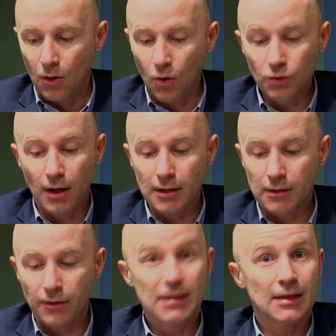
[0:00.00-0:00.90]

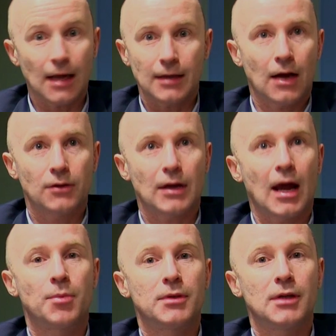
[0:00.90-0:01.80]
Alternatively, set out
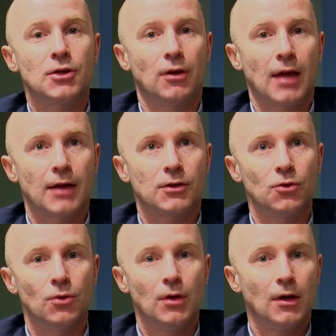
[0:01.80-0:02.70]
our position. That
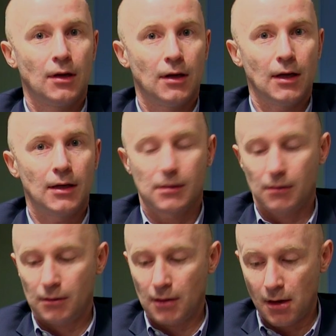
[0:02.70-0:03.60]
too
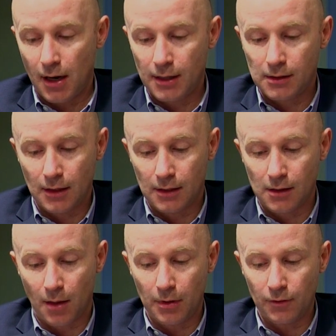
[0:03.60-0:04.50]
is a nice
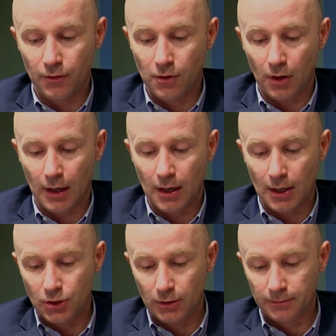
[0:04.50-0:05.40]
example of
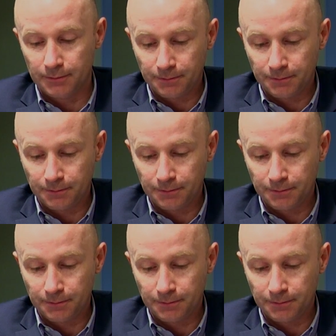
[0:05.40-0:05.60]
collocation.